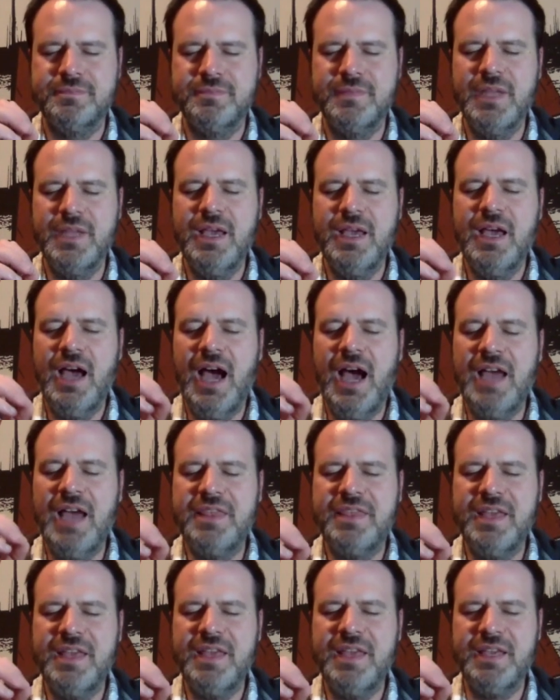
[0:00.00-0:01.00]
I think
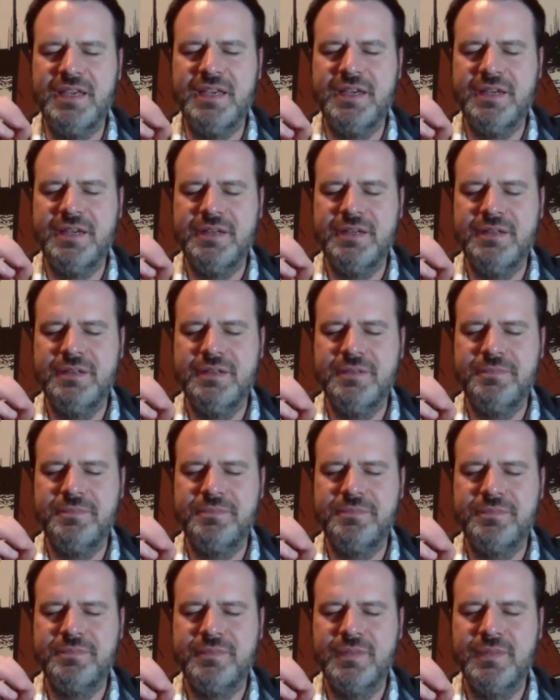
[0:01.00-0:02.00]

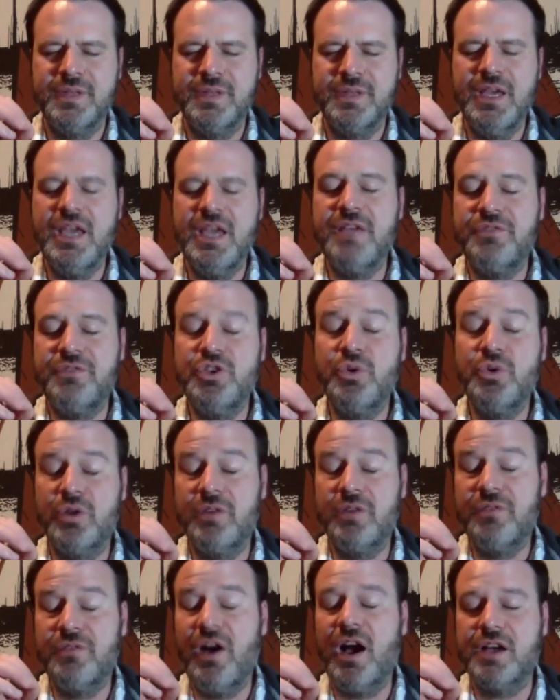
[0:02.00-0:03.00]
if you were a
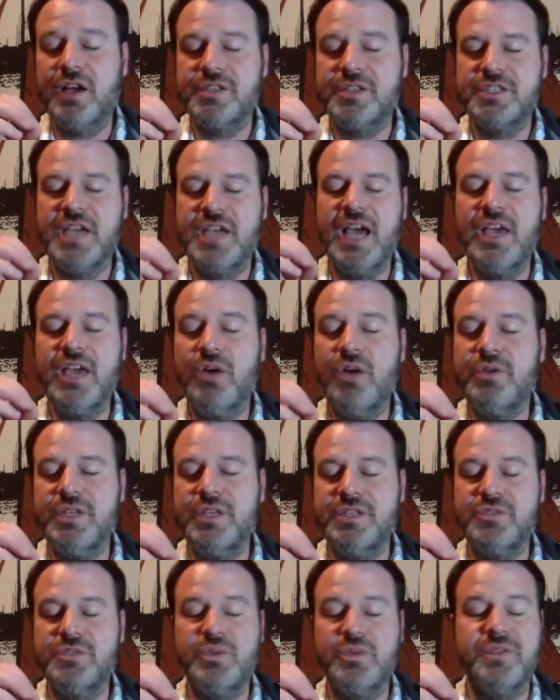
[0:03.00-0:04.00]
box,
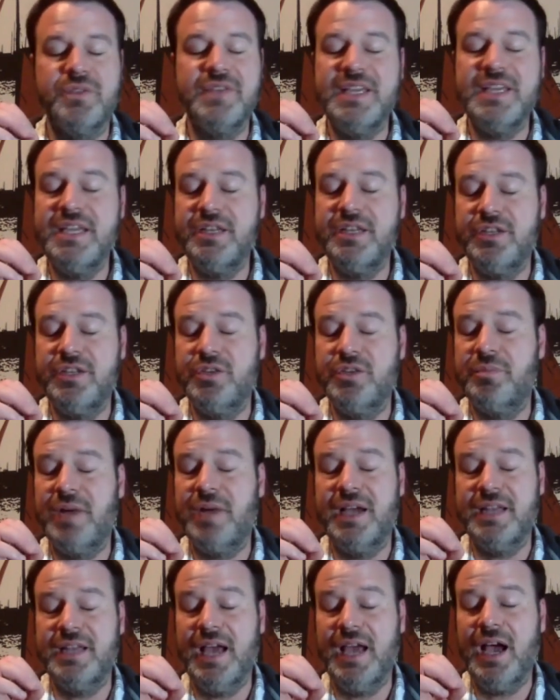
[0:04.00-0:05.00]
coyotes would have eaten you by
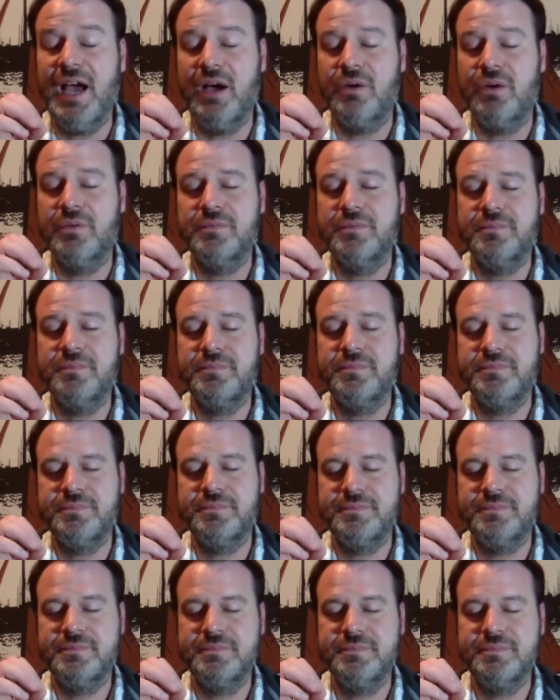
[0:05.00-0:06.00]
now.
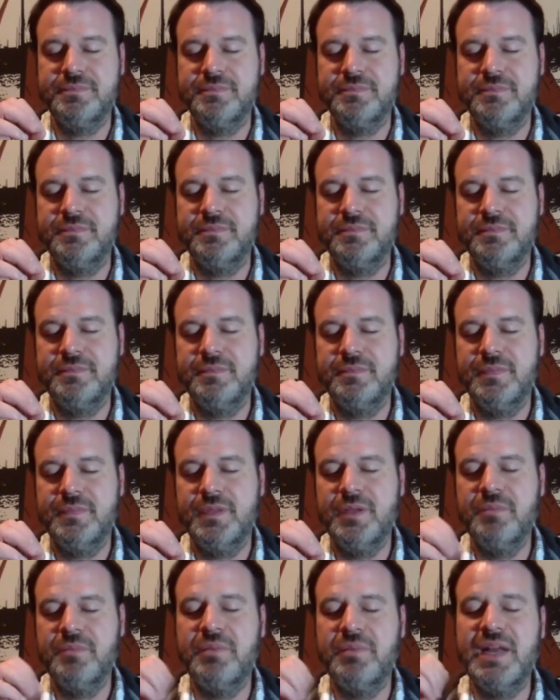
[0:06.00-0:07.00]
But
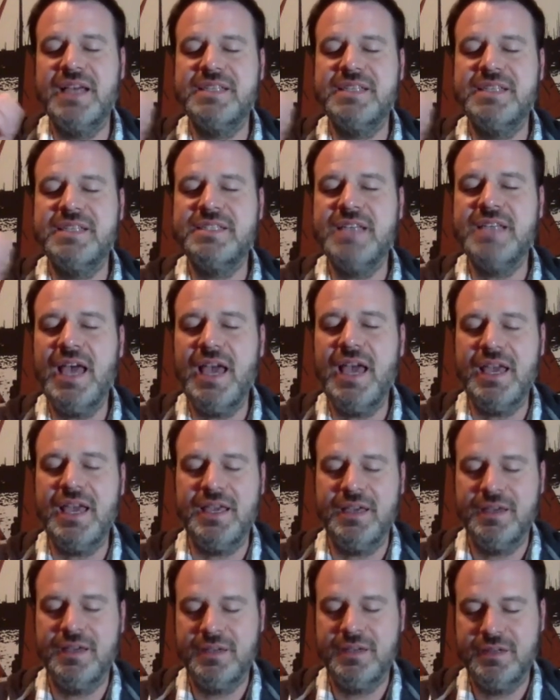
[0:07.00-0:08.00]
I say,
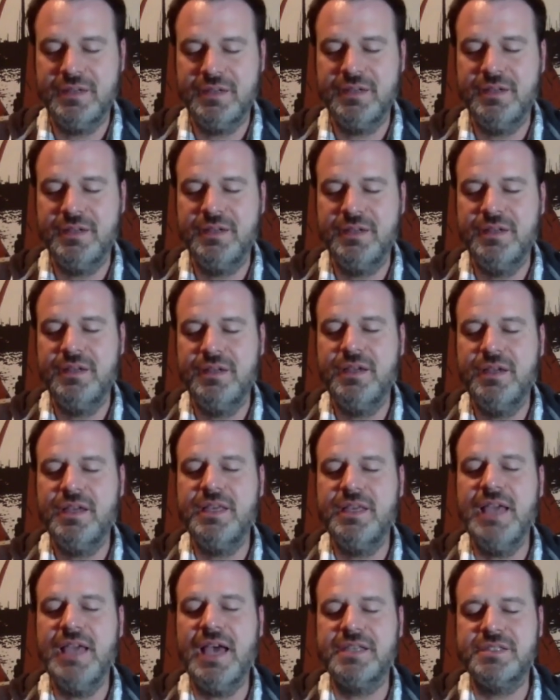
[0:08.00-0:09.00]

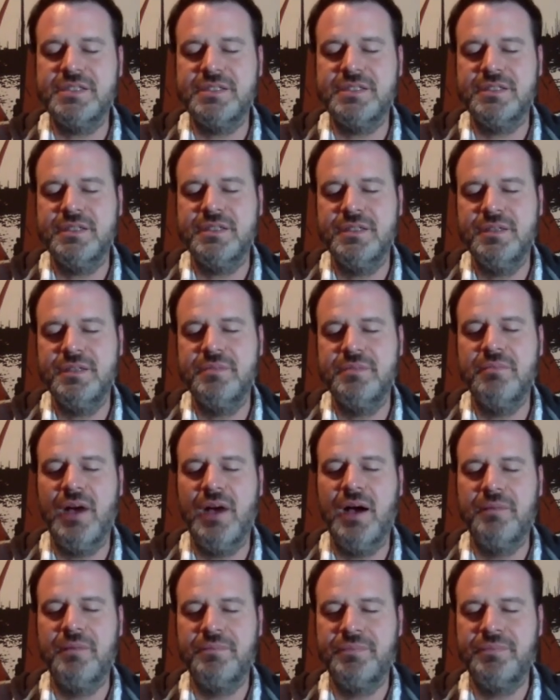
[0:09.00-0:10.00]
yes,
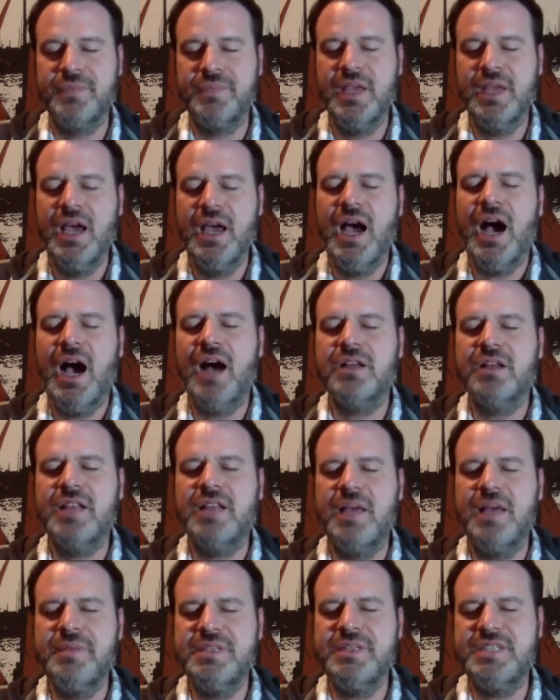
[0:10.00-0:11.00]
Mom, I'll
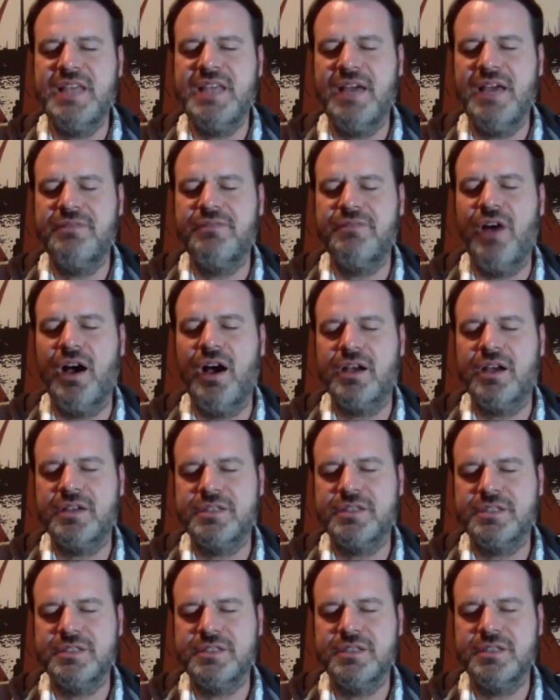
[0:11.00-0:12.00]
climb into that
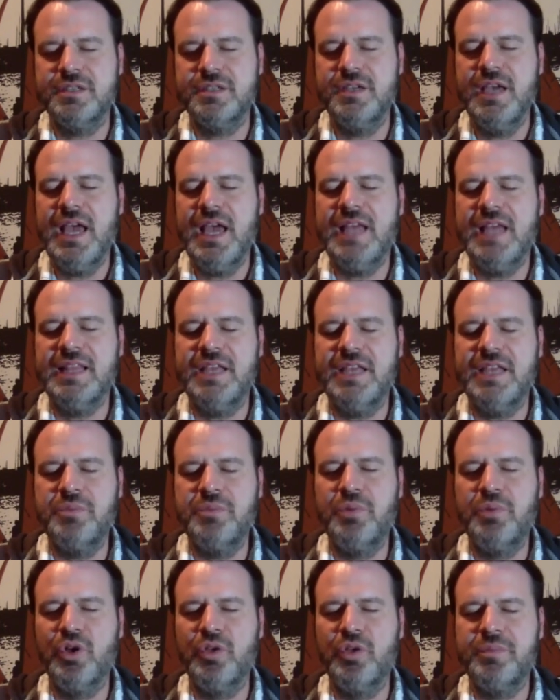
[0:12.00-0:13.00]
box and let you pull
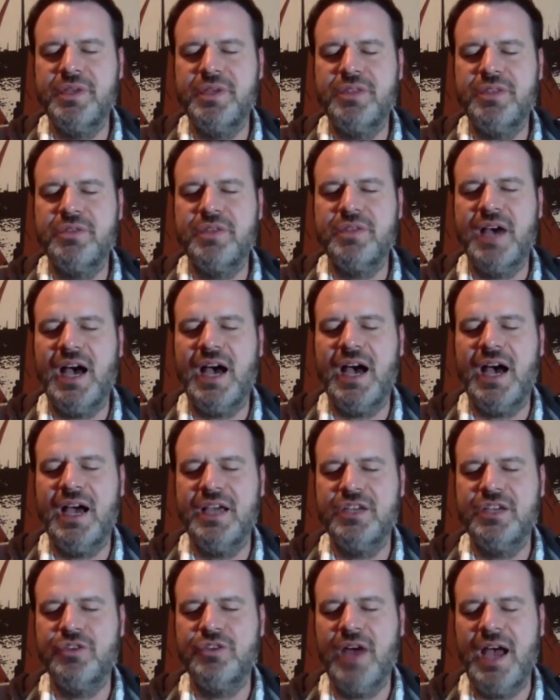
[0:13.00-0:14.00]
me through the high
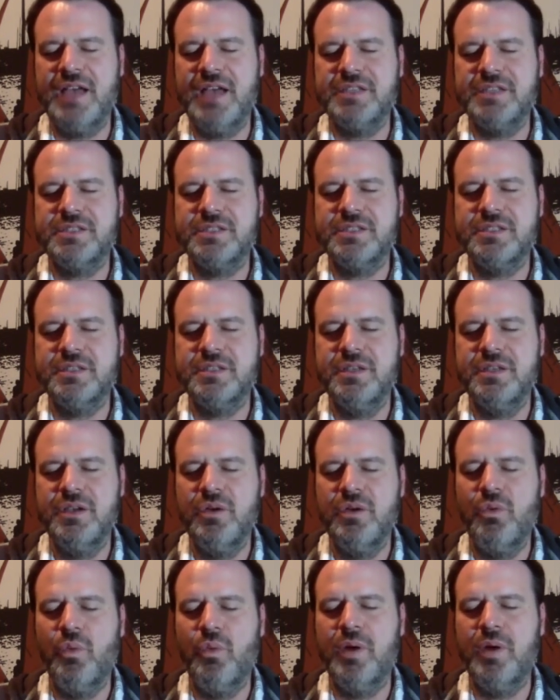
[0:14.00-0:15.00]
grass
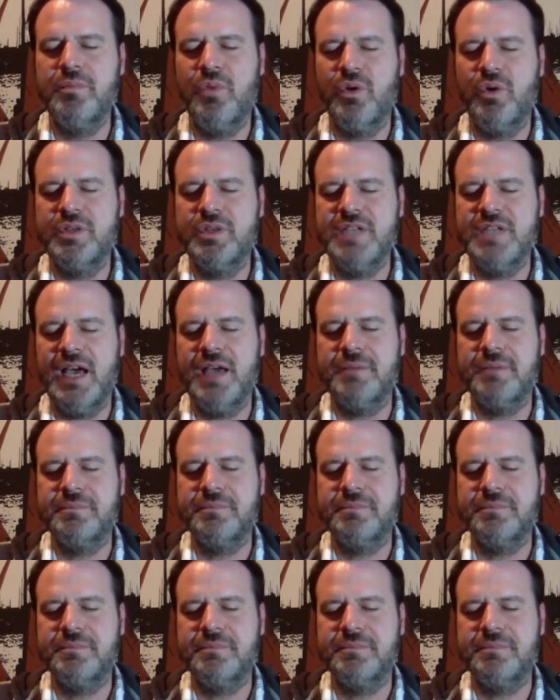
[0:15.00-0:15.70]
one more time.